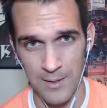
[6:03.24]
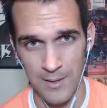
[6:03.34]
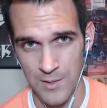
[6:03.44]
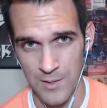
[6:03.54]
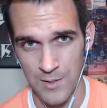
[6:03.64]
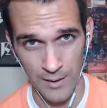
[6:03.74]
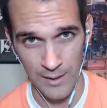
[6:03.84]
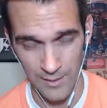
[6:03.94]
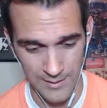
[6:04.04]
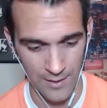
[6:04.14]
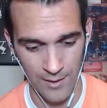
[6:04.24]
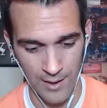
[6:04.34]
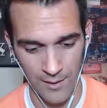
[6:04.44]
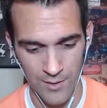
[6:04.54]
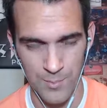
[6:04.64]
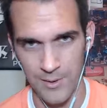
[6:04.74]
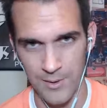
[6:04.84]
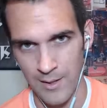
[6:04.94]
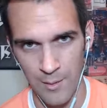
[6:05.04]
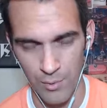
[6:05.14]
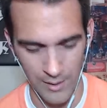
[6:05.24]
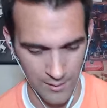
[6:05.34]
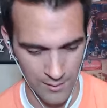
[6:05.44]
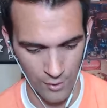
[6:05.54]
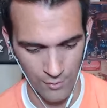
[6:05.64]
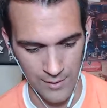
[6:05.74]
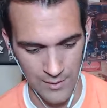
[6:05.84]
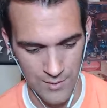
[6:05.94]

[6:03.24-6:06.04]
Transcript: it's those all day long tailgaters, but then they bring RVs.